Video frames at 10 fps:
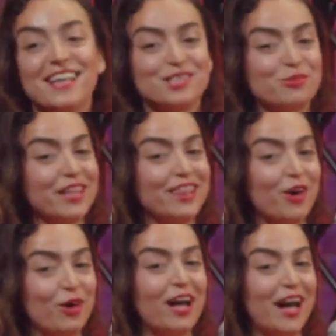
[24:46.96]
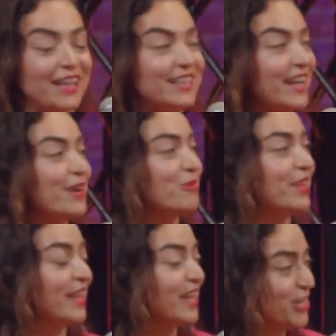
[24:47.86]
what the whole idea with
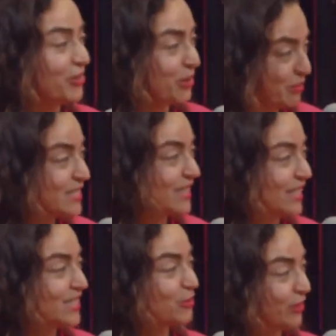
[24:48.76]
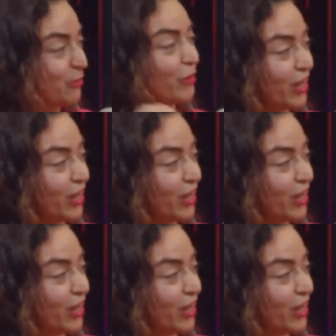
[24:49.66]
the EU Commission is, with